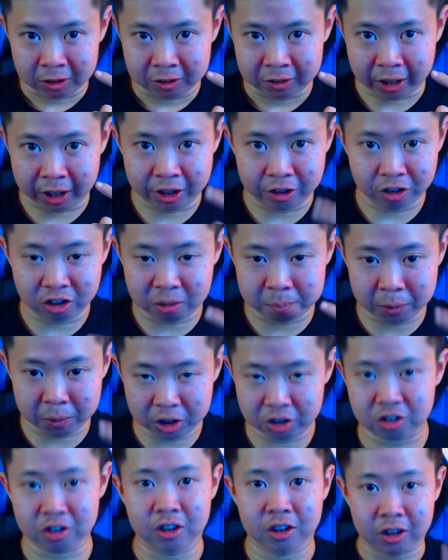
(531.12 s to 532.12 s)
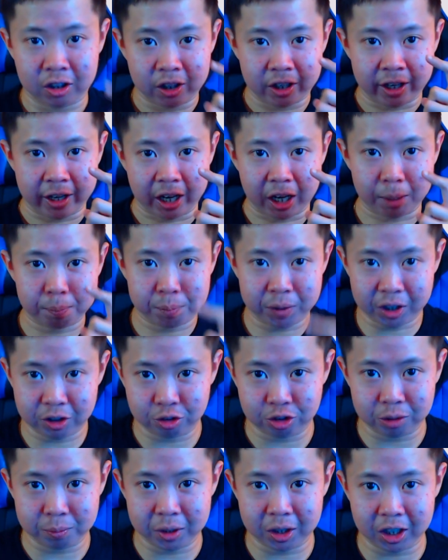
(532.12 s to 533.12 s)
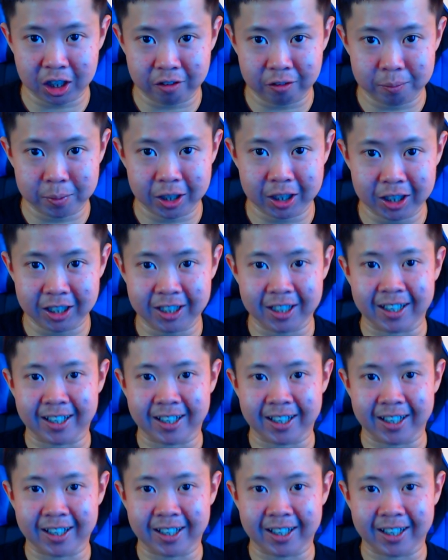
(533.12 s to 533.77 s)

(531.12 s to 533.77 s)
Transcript: thank you so much happy streaming everybody